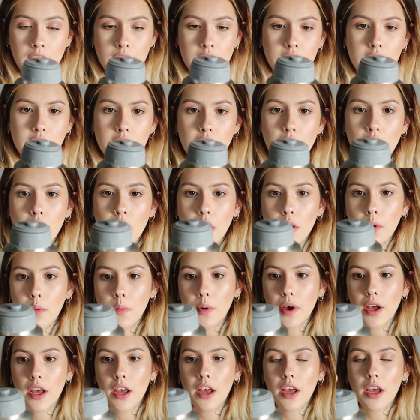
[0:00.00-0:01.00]

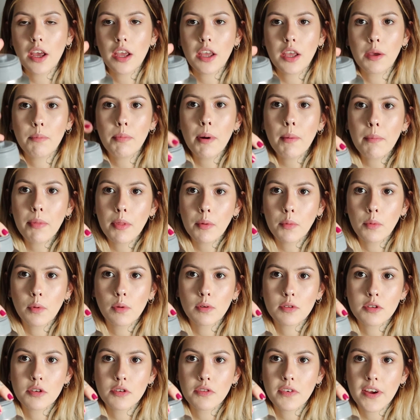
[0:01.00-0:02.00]
So you pop the
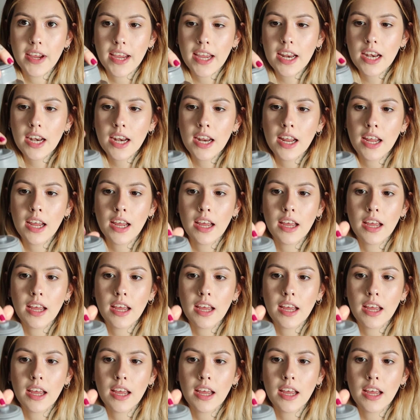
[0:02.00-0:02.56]
water in,